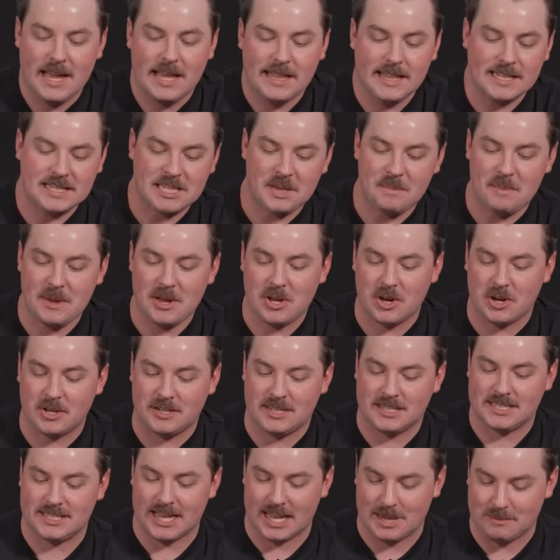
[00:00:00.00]
This could be good
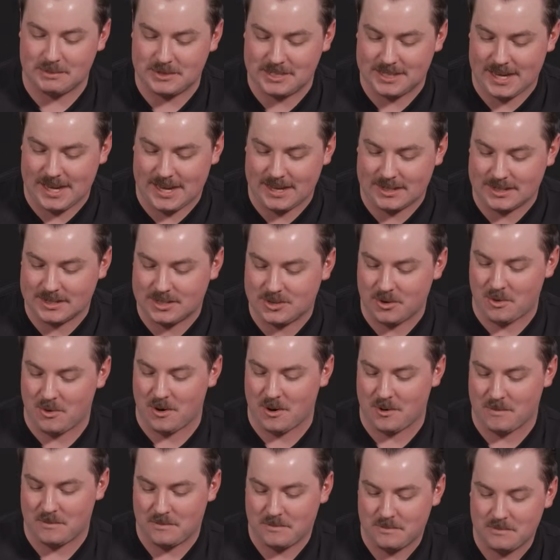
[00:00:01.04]
to set up scenes,
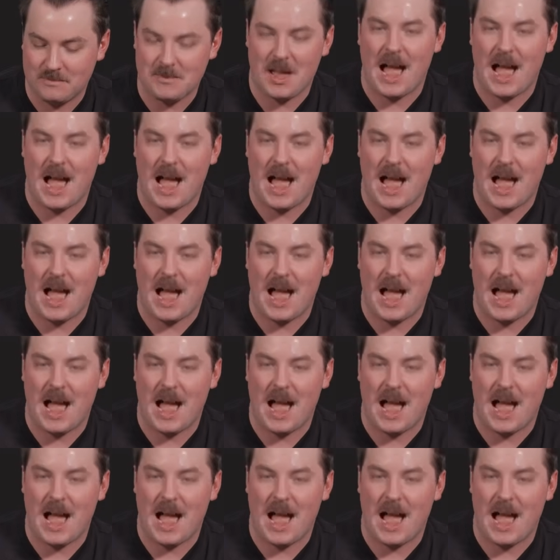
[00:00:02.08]
or